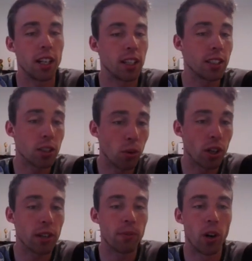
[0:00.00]
It's a
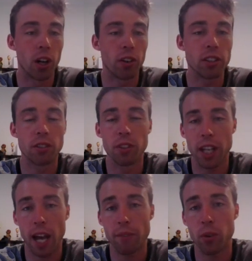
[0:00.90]
work in progress. I'm
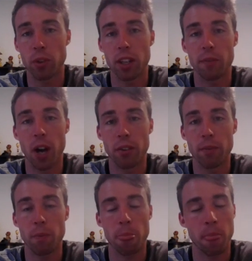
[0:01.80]
really happy with it at the
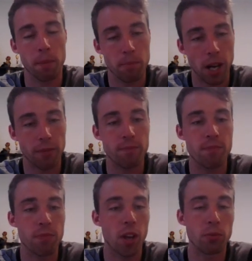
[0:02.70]
moment. But
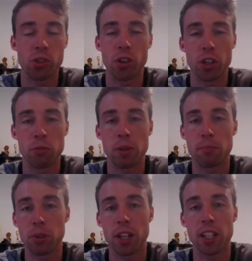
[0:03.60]
I'm sure there'll
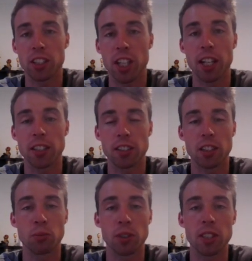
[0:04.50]
be plenty of
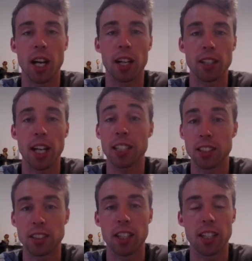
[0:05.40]
changes as we start
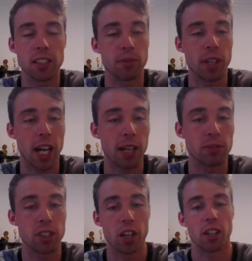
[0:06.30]
actually seeing some
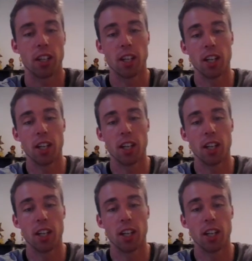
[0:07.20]
games. So